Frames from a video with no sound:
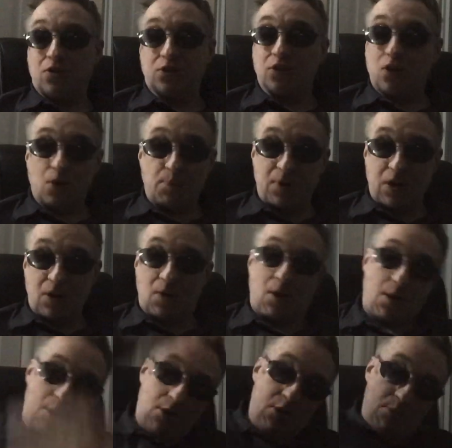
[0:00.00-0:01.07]
or is it going to be a
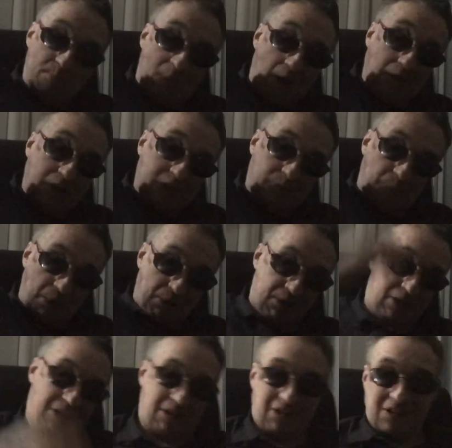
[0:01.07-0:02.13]
humongous
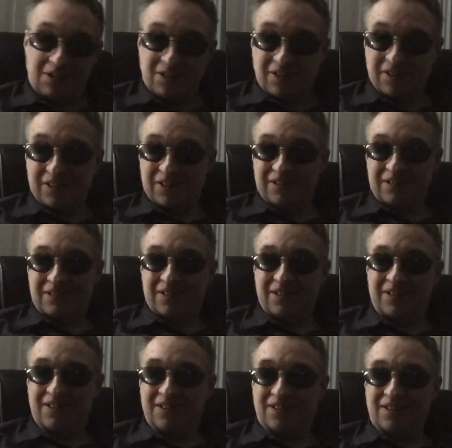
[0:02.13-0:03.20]
building?
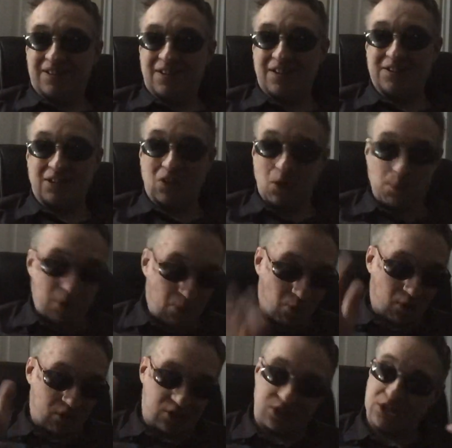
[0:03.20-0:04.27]
Is it going to be
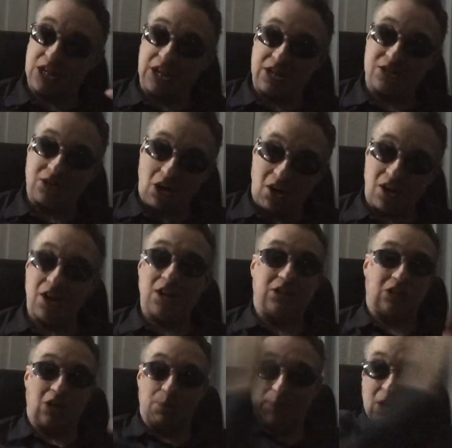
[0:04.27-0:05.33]
where the cities are?
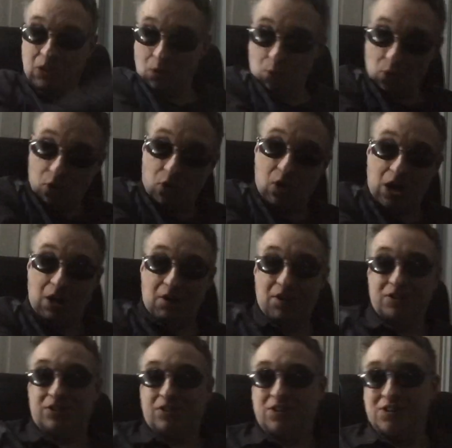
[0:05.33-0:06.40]
Is it going to be in the rural
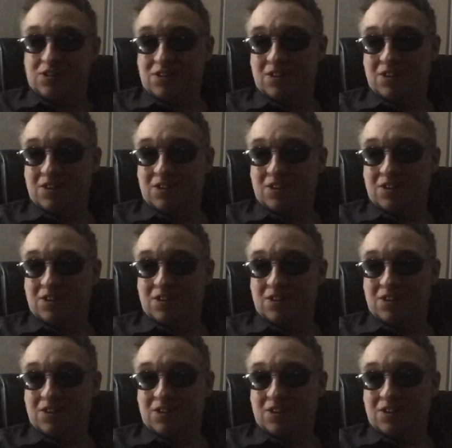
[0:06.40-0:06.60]
areas?